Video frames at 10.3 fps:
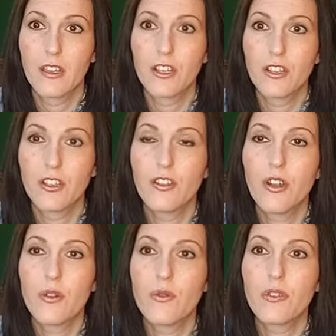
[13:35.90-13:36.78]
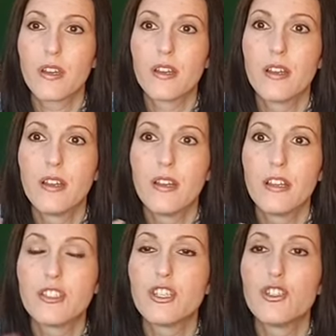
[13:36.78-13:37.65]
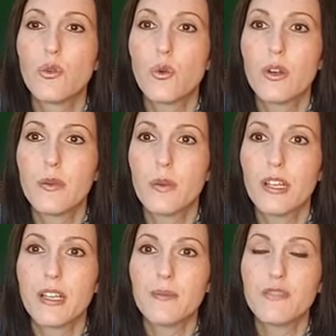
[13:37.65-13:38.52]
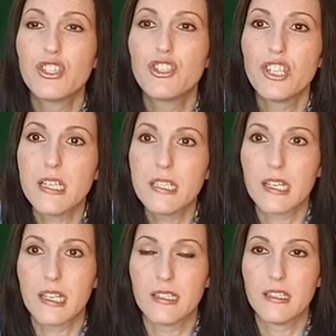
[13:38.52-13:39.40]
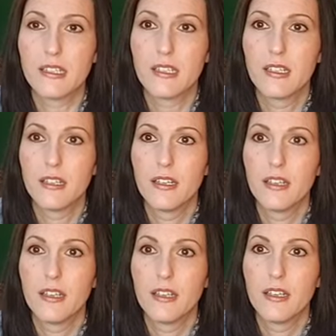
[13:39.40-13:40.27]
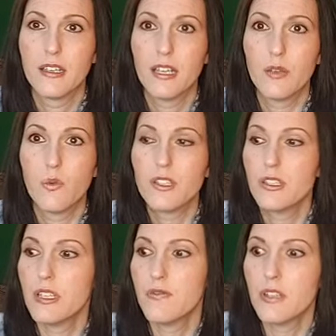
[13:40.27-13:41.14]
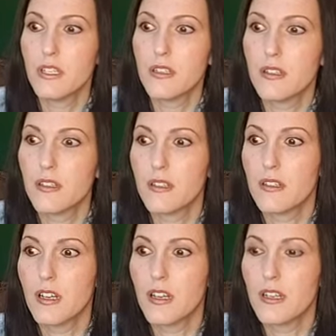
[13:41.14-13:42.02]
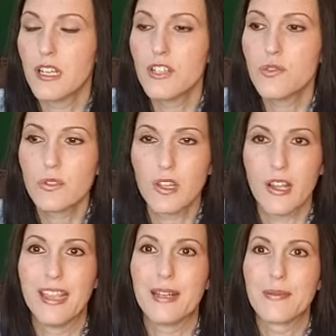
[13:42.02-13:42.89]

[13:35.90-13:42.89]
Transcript: You know, the centurion, when he came to Jesus, he wasn't even an Israelite.